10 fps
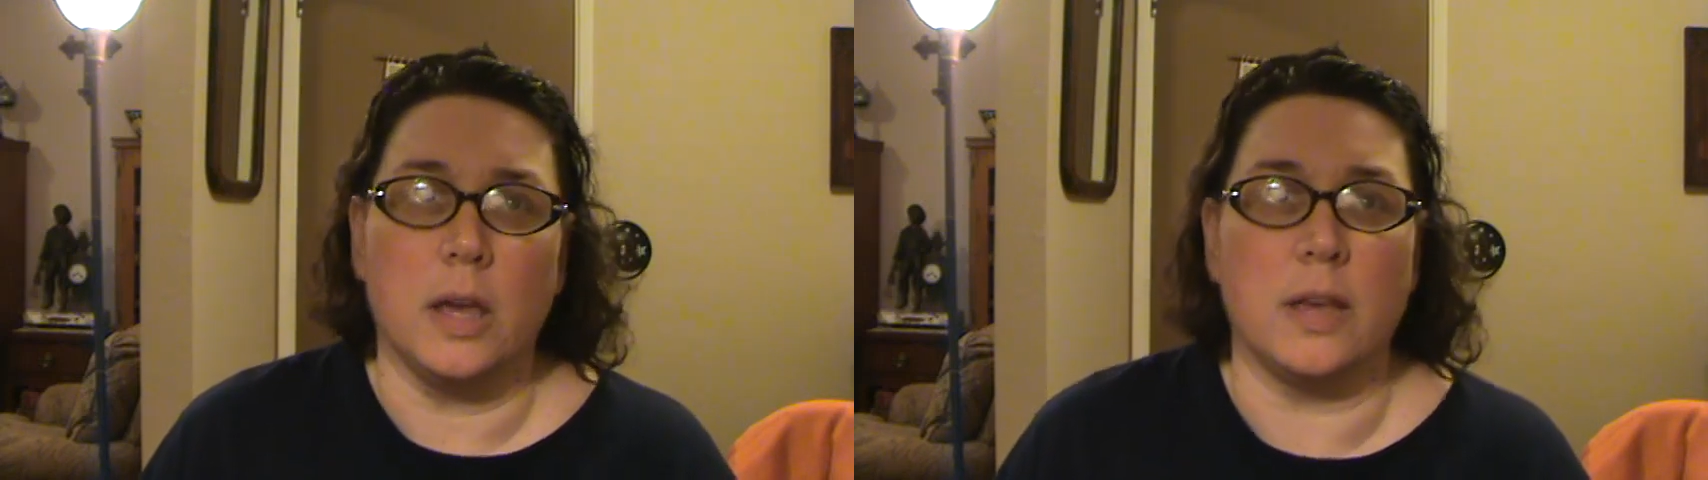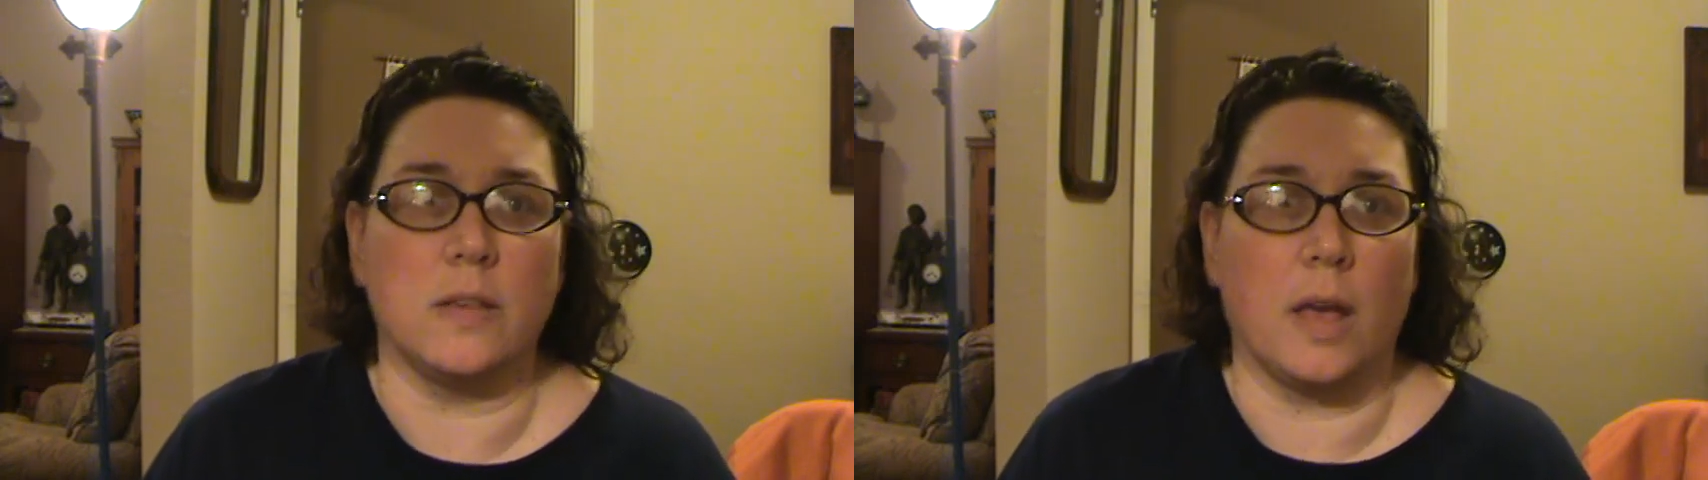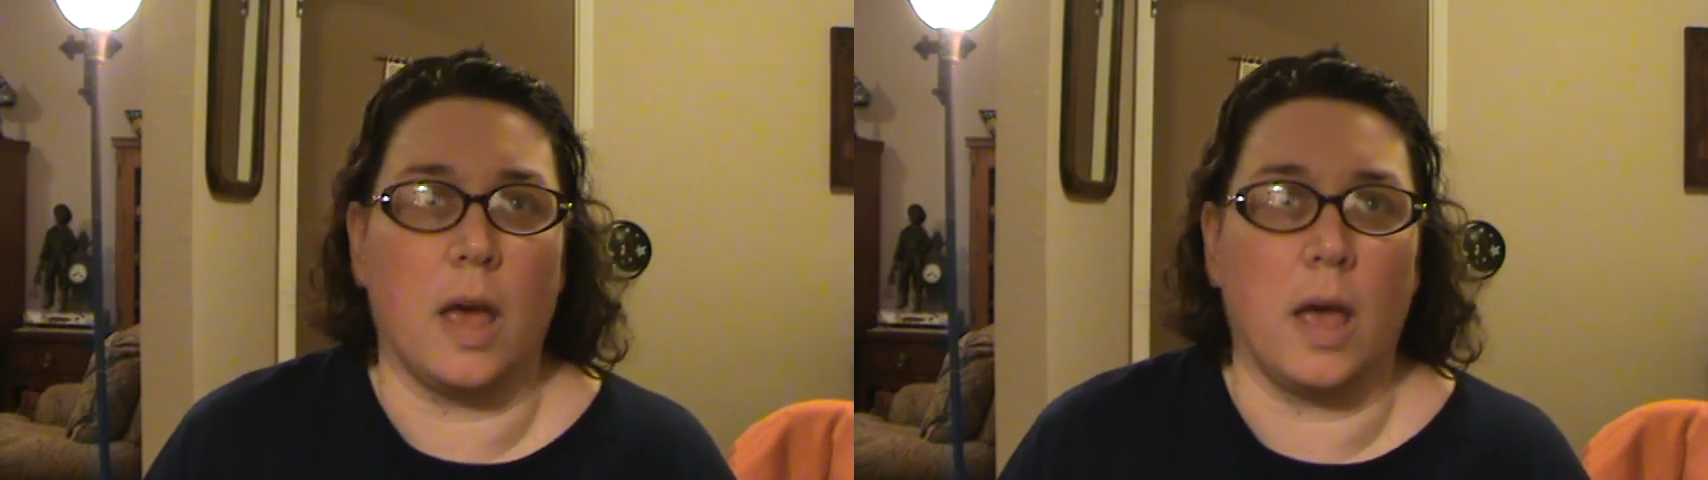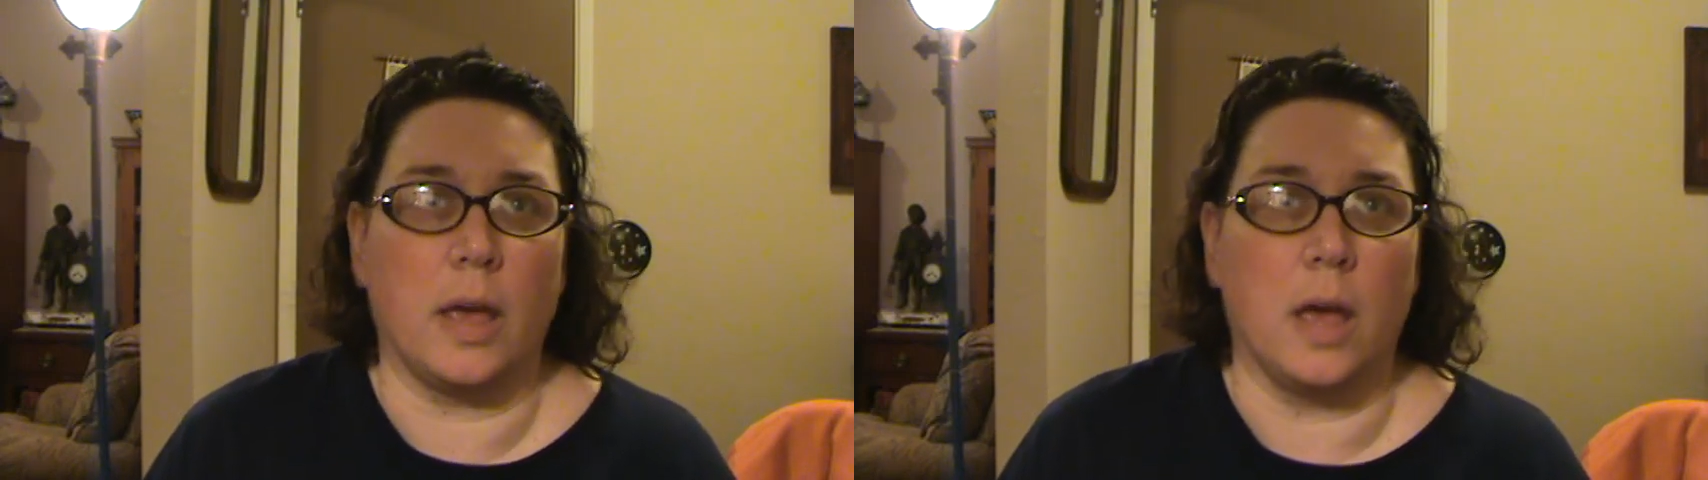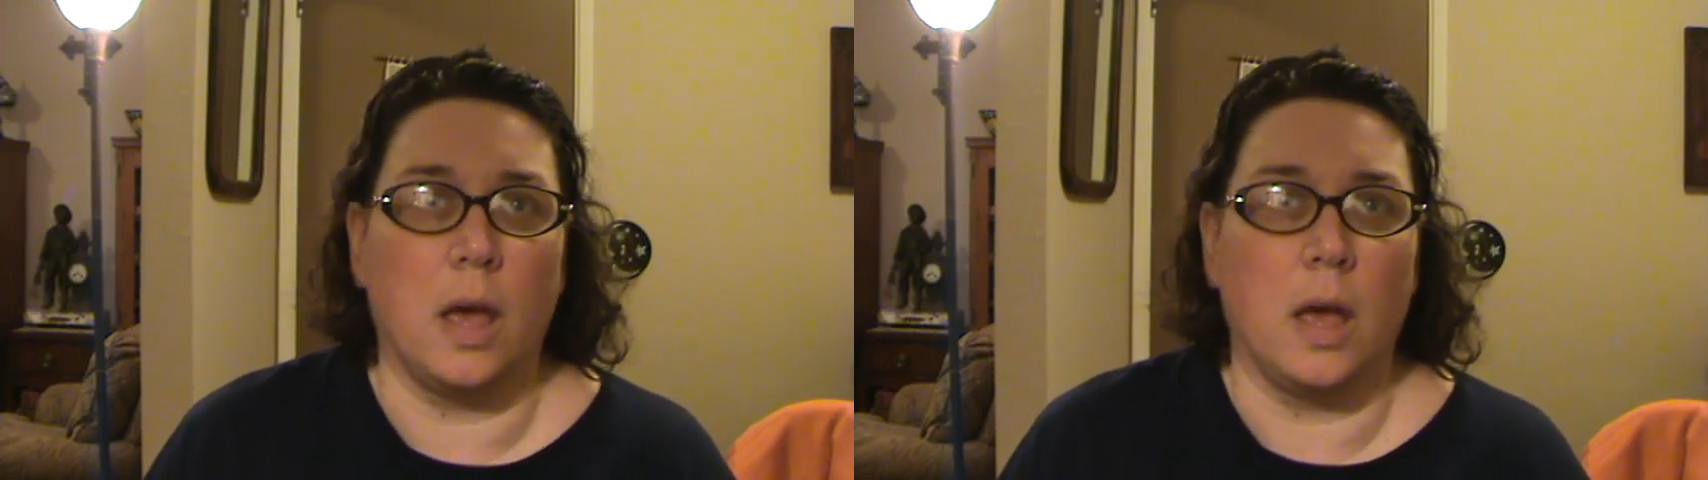He's
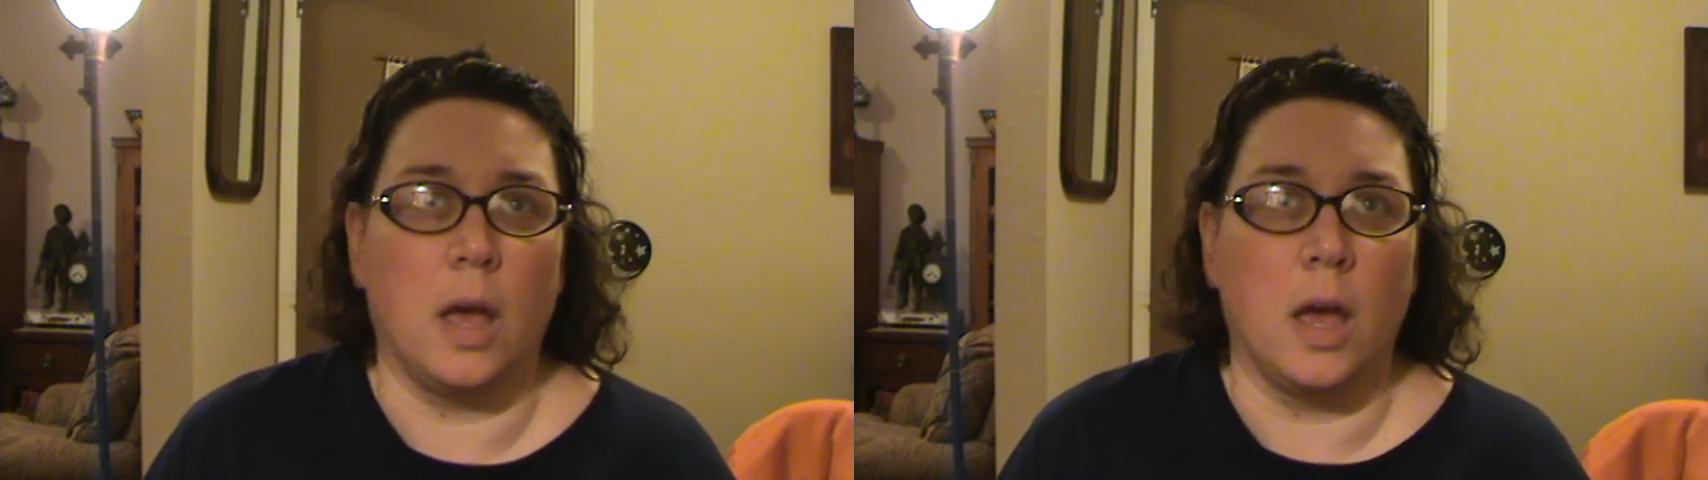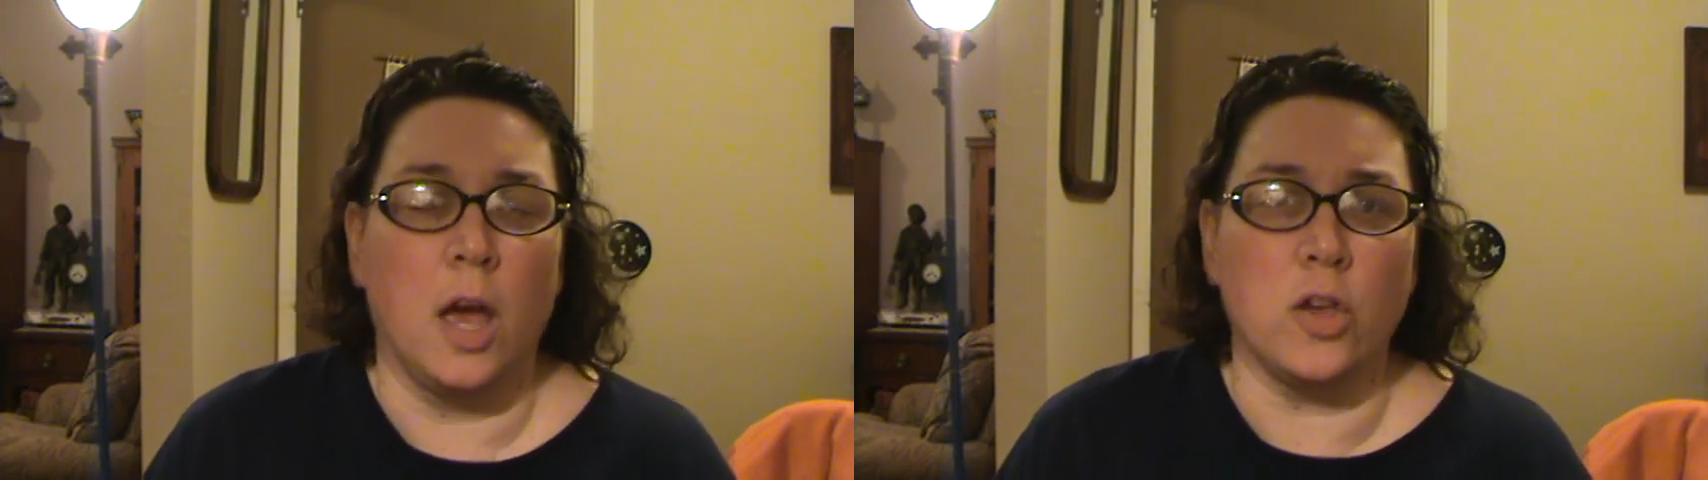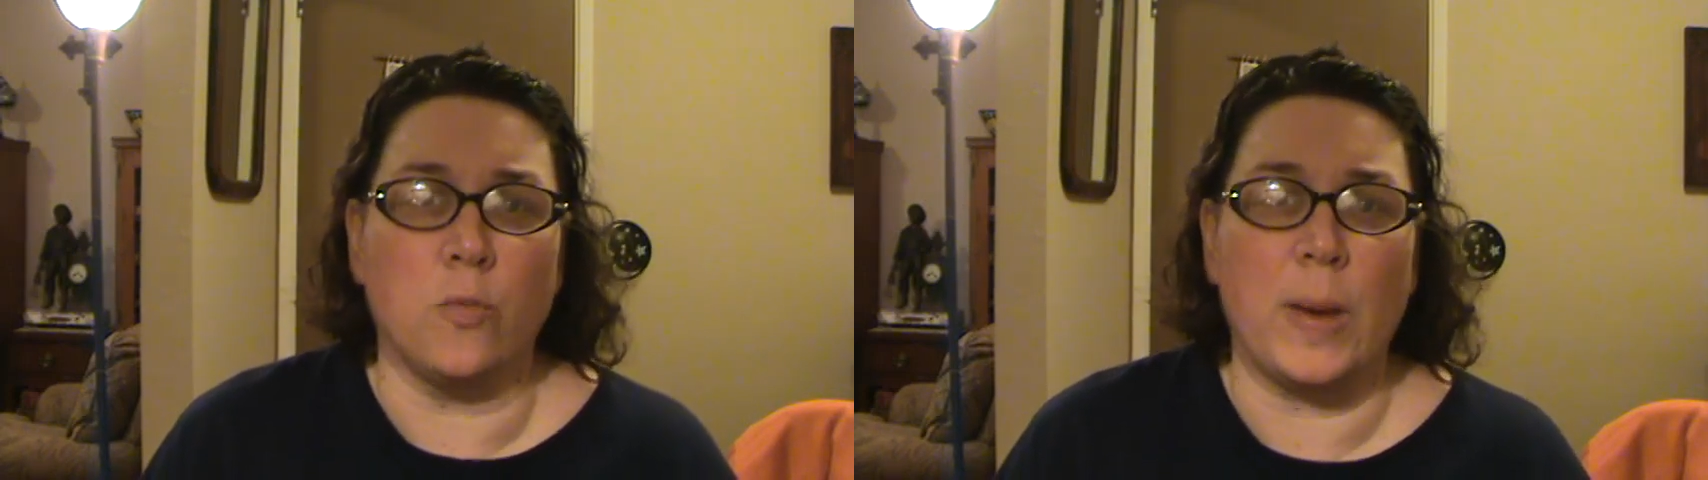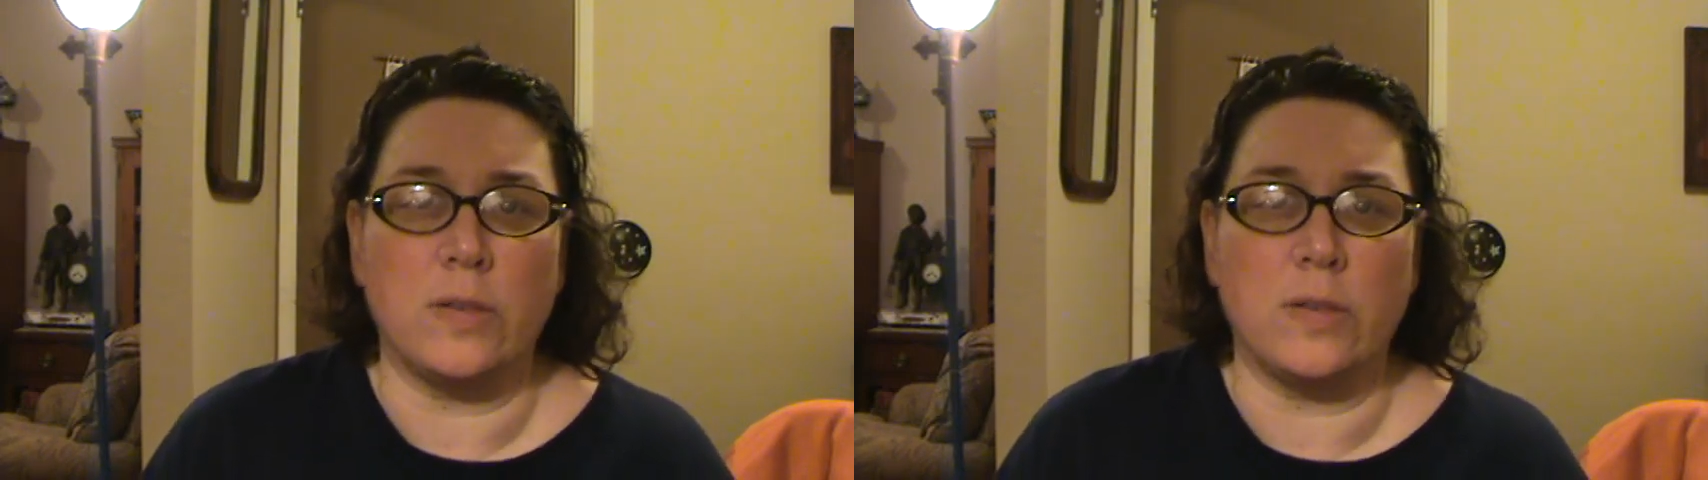like, you've